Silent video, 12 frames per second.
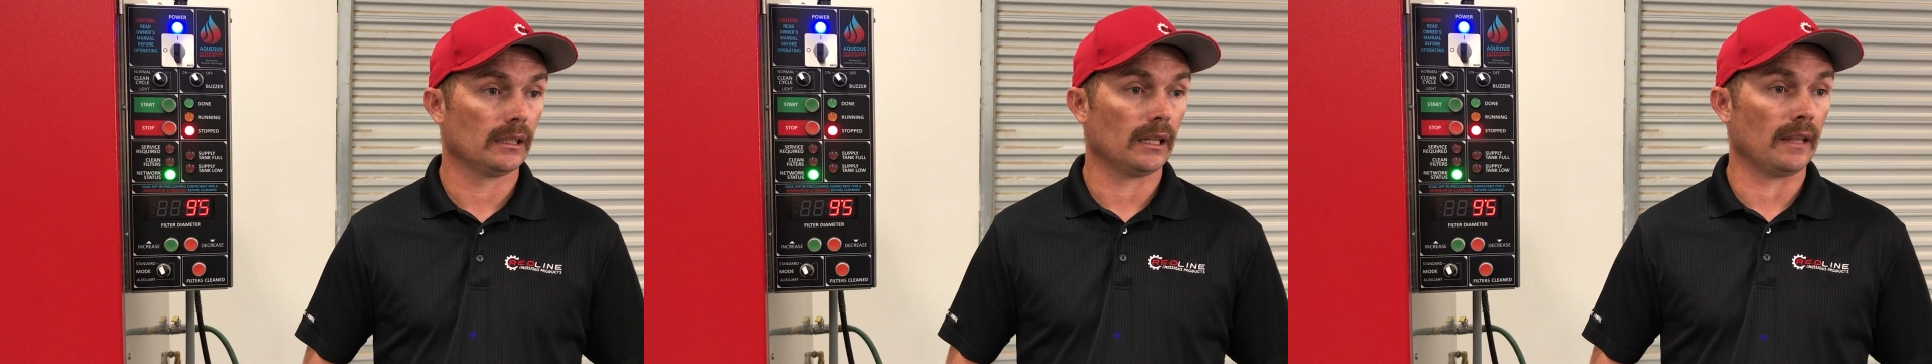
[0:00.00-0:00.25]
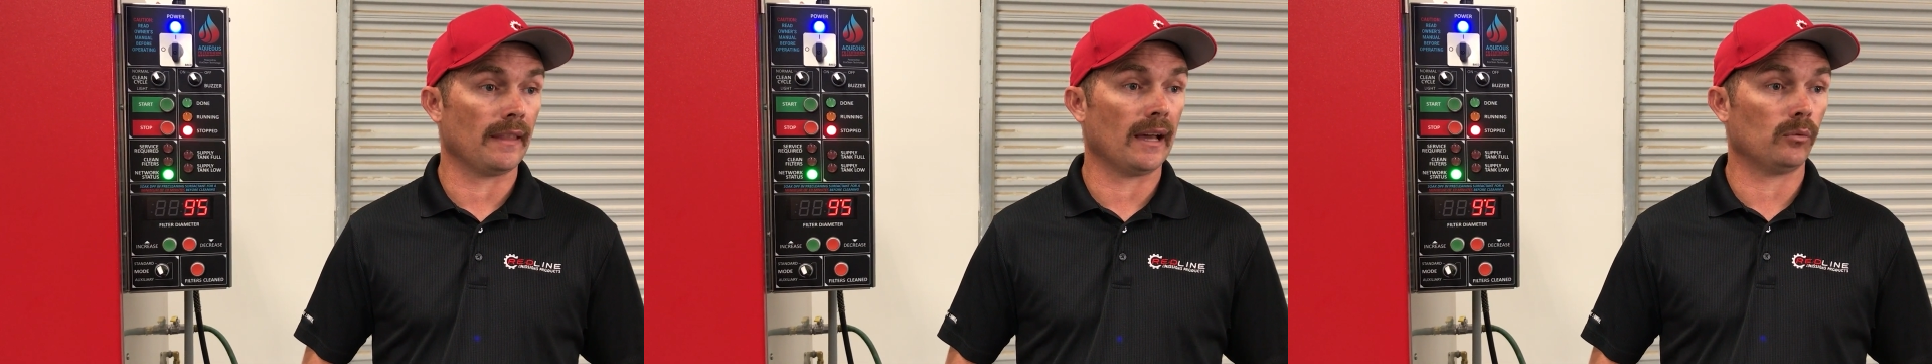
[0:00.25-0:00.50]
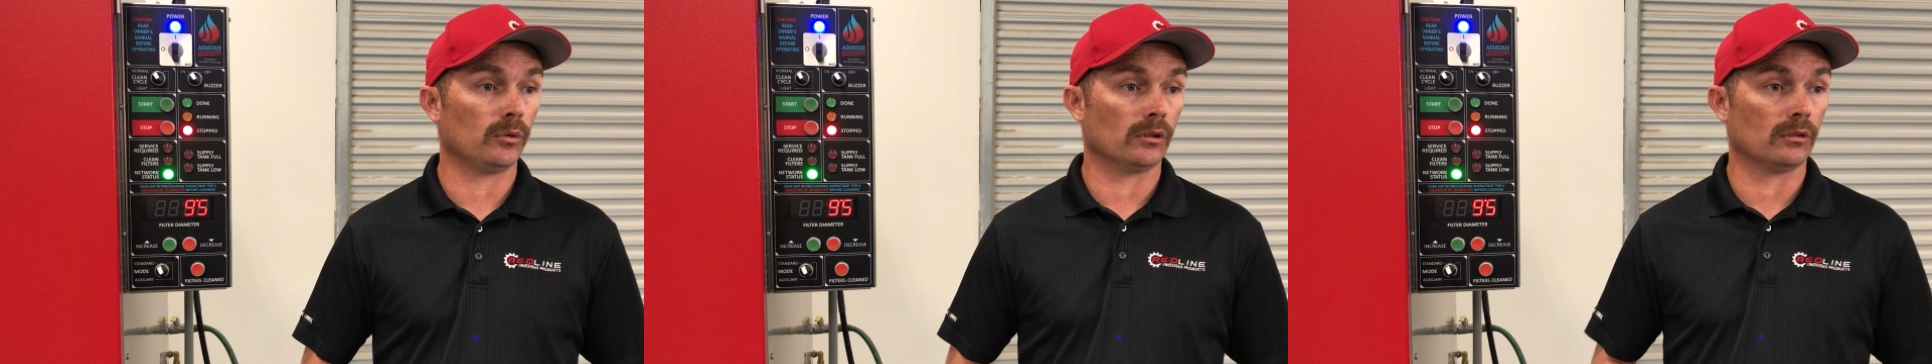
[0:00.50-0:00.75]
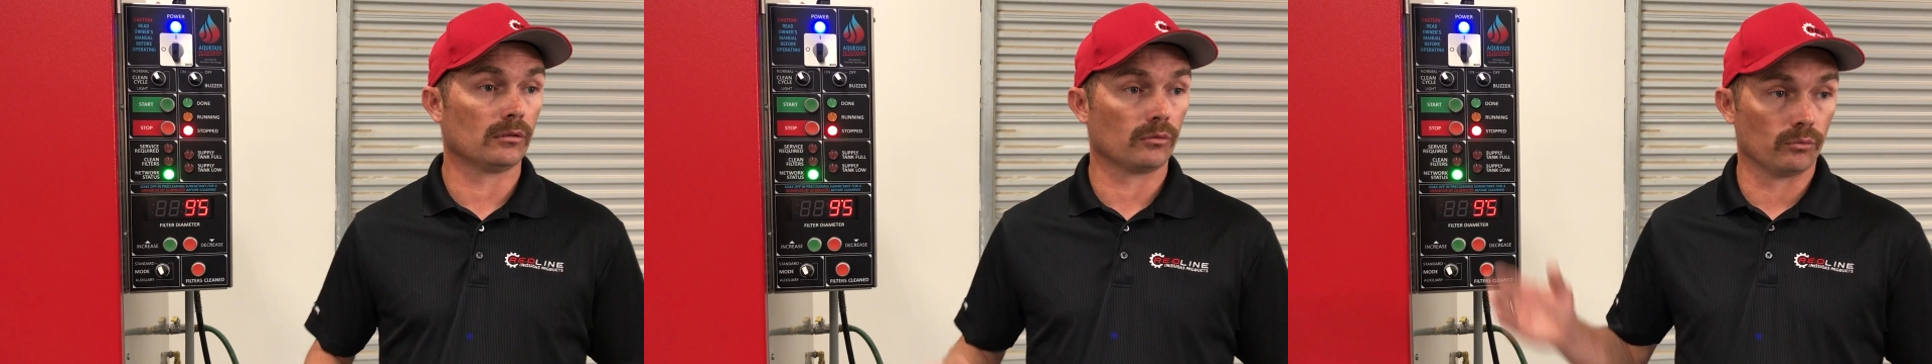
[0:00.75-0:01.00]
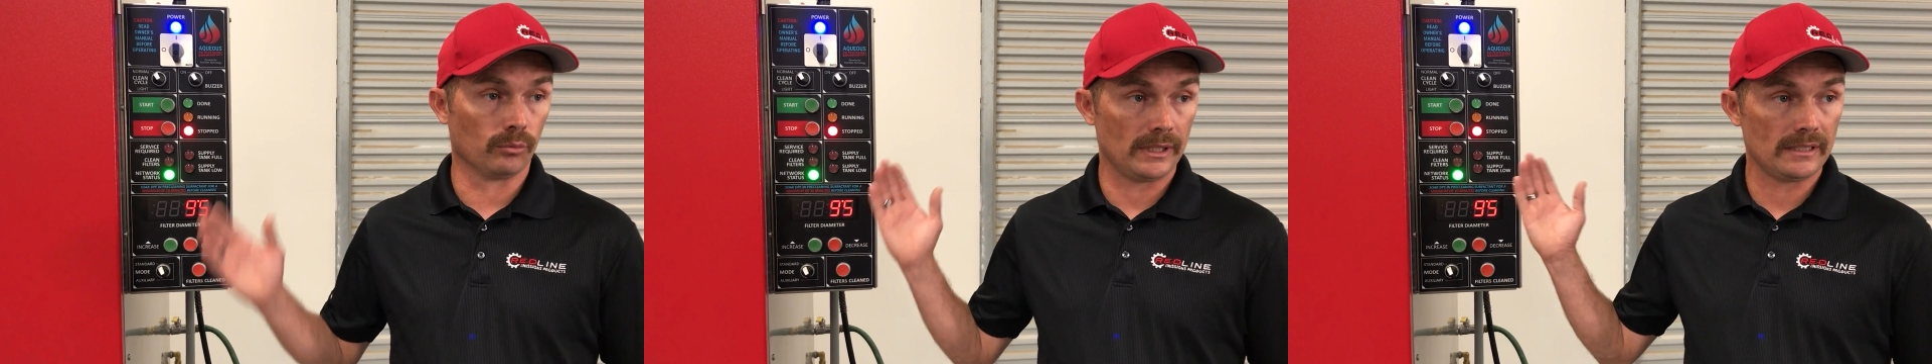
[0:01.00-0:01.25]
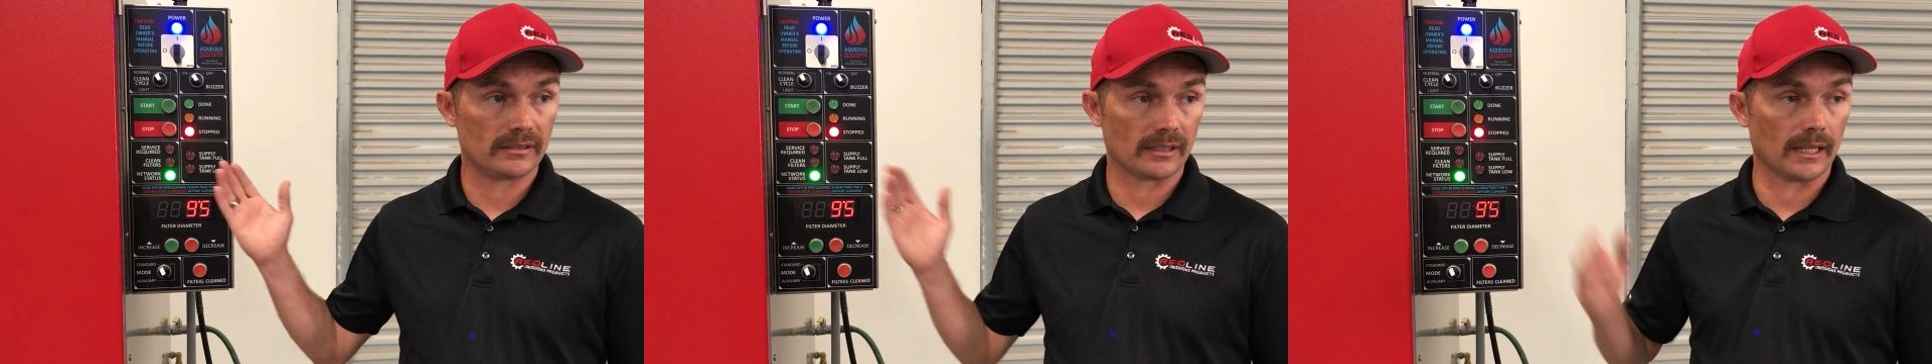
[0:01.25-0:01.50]
and that will
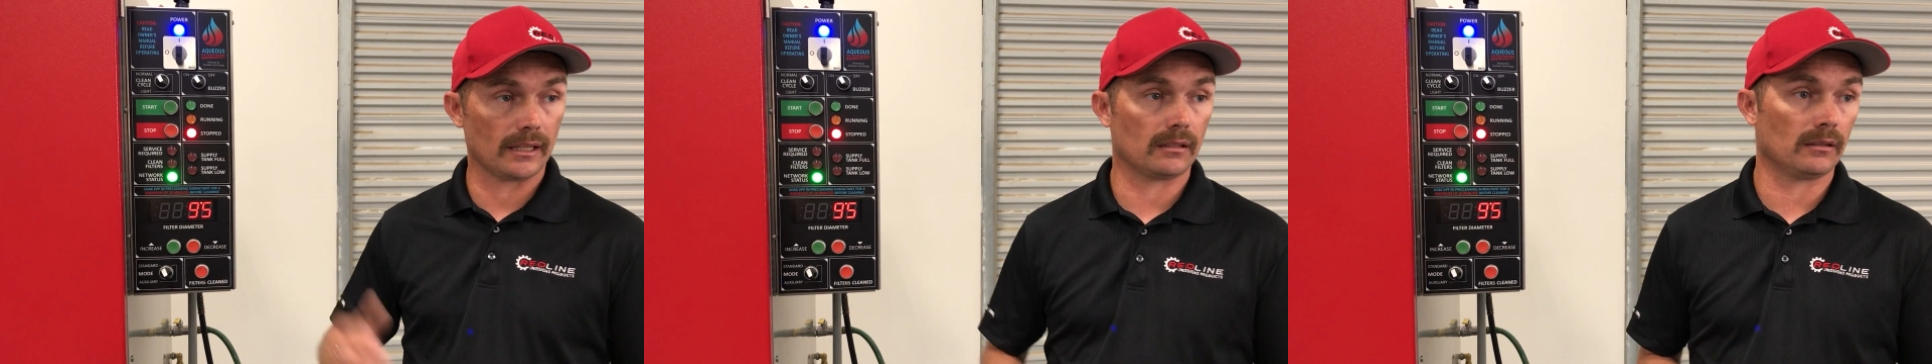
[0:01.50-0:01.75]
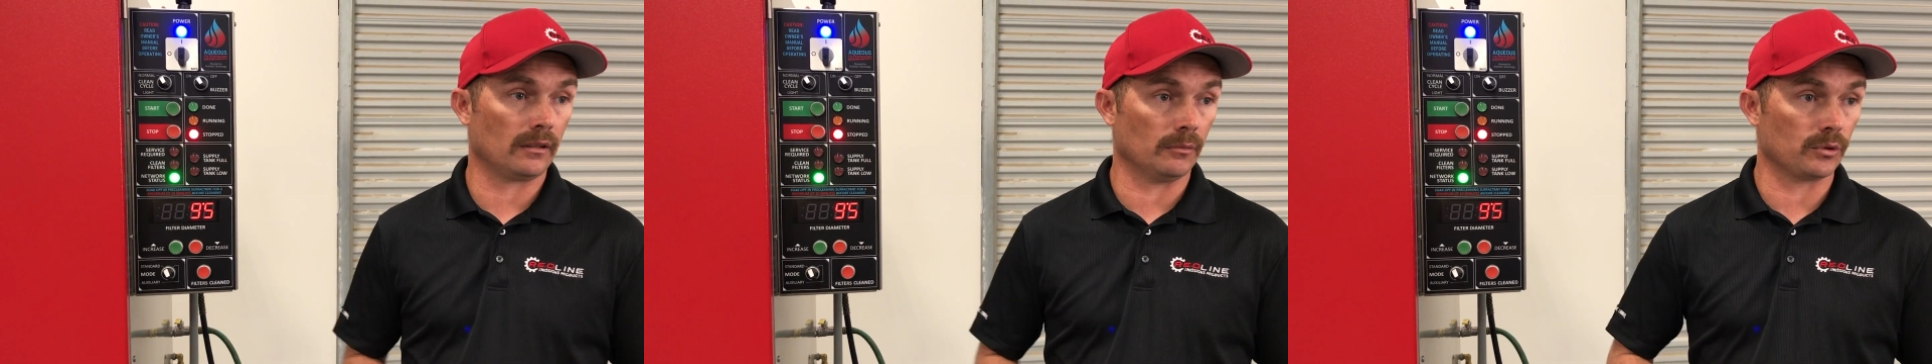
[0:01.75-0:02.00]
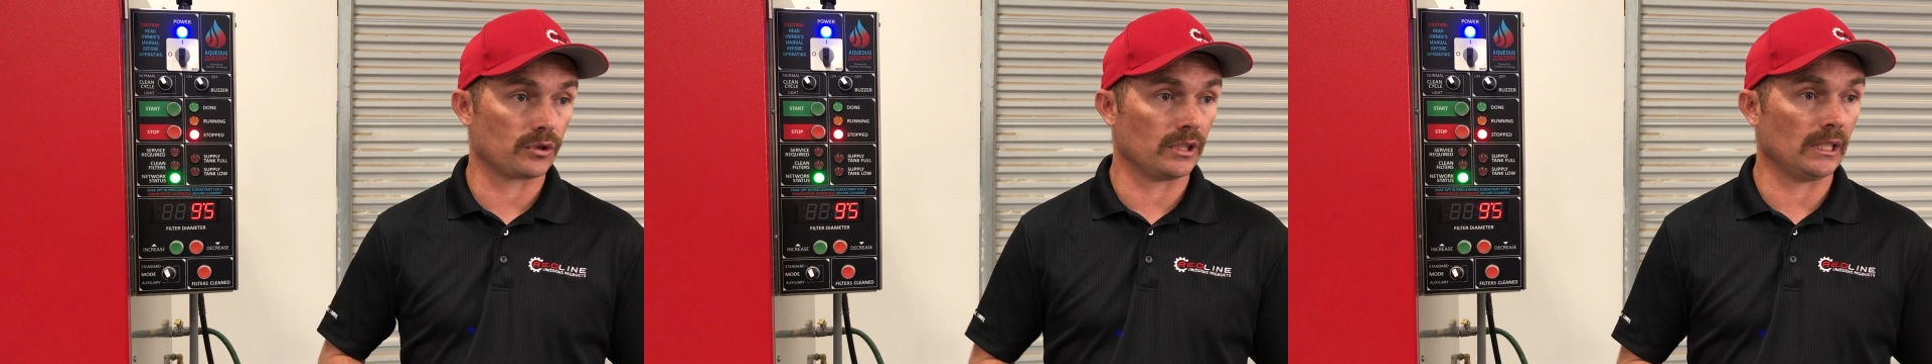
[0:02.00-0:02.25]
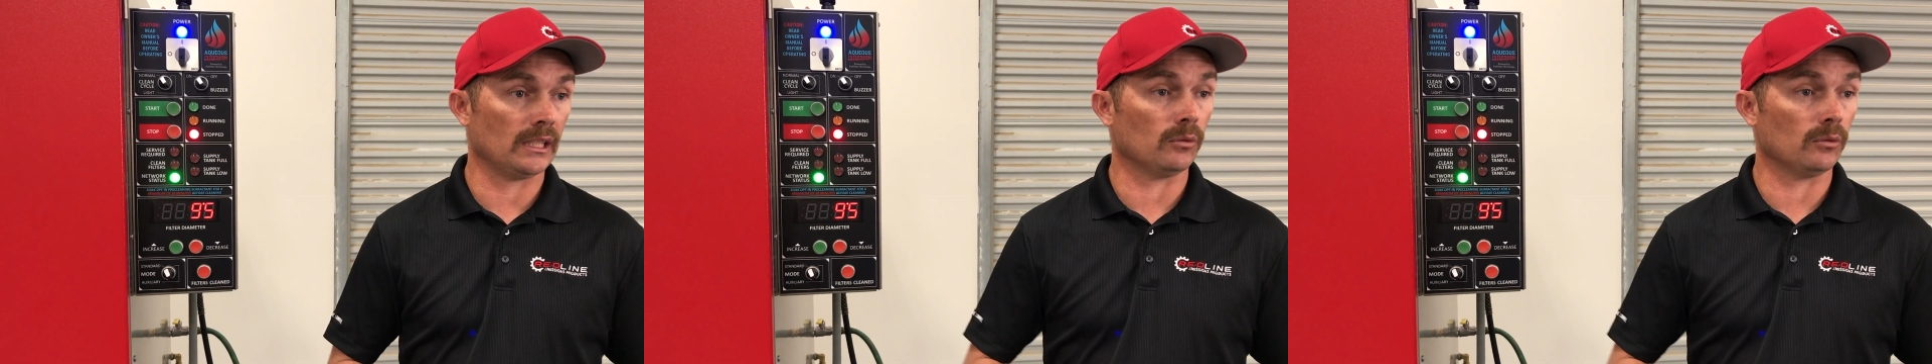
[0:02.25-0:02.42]
reset the machine.